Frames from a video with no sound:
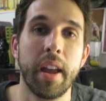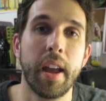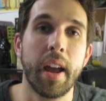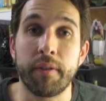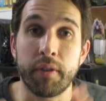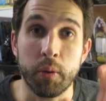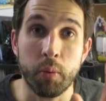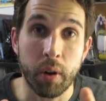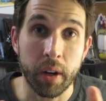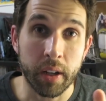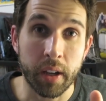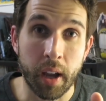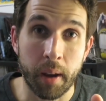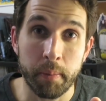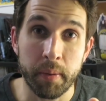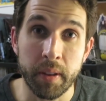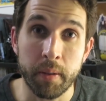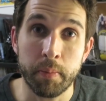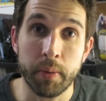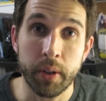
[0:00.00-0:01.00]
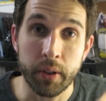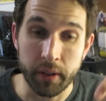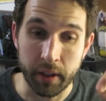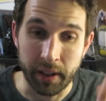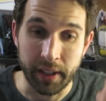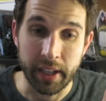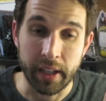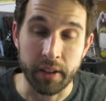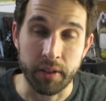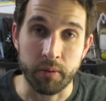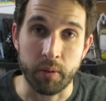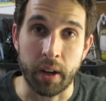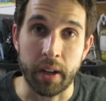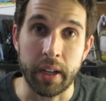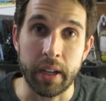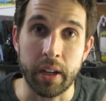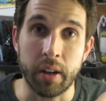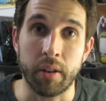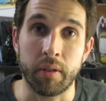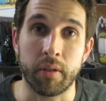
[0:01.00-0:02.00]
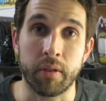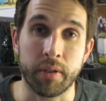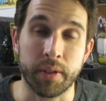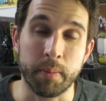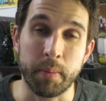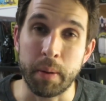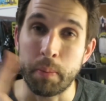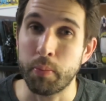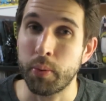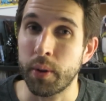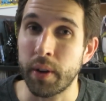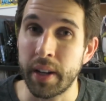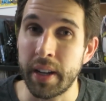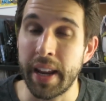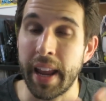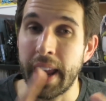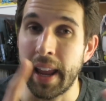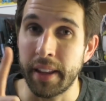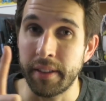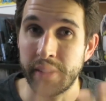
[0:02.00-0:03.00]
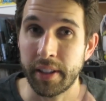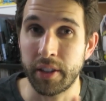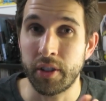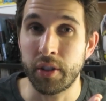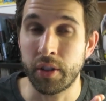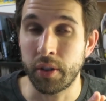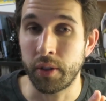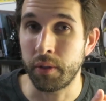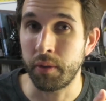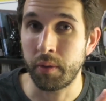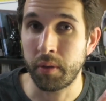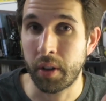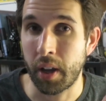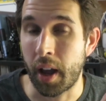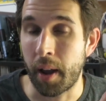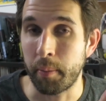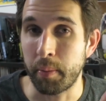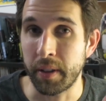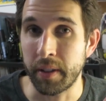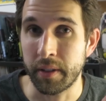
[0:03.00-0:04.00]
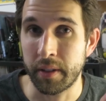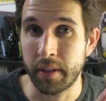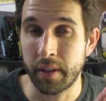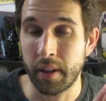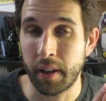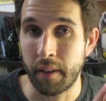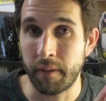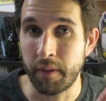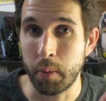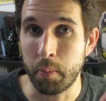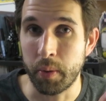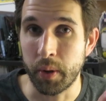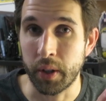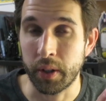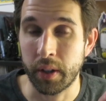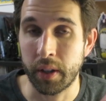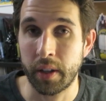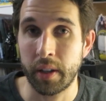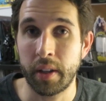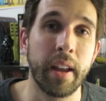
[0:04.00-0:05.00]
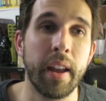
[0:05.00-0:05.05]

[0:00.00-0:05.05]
If you want to copy the book, the link is right here. There's going to be print and digital copies of the book.